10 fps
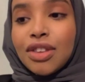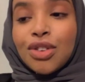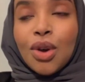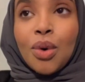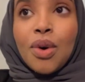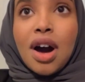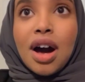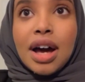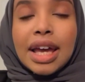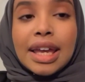So
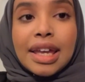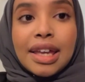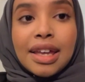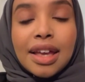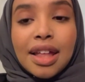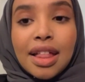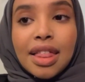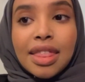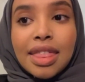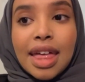I
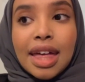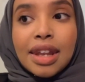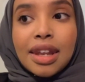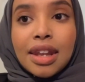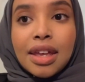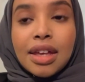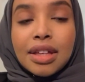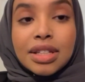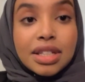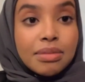then
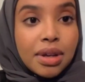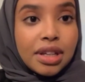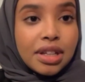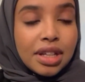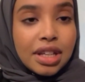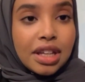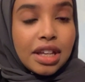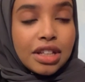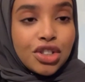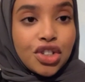did my
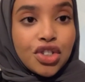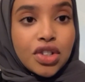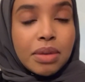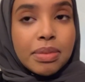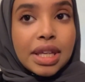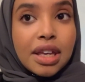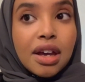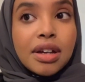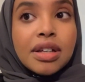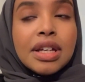internship
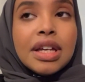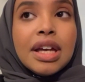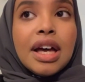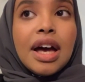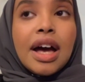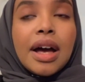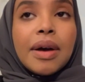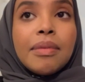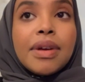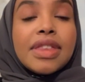here,
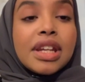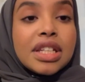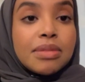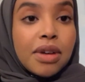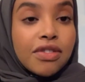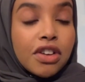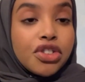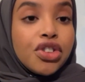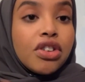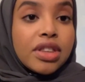and then I did my
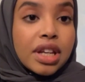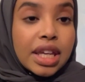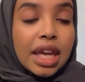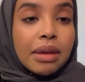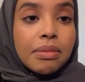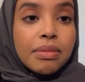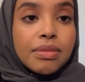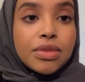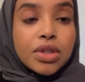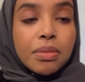final year, and then I came
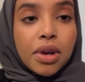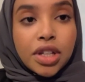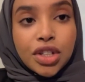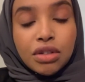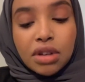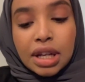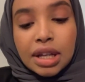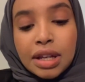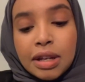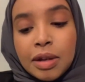to my
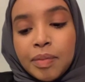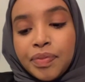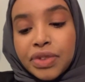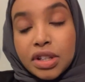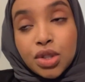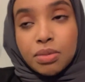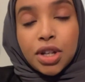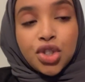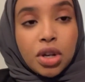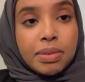degree, to
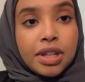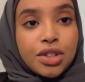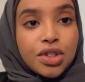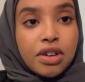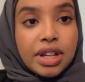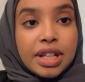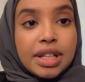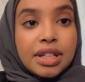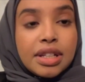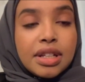my job here, sorry,
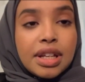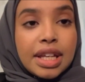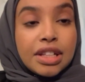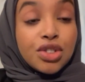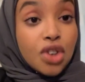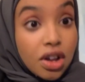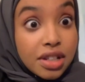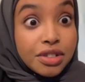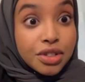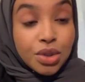in
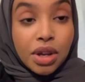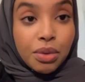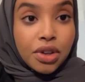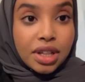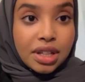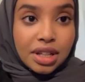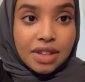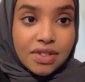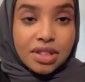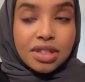Scotland. So I work in
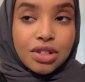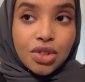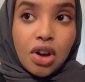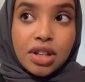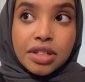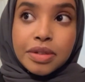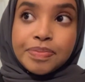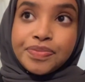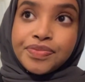Livingston, Scotland.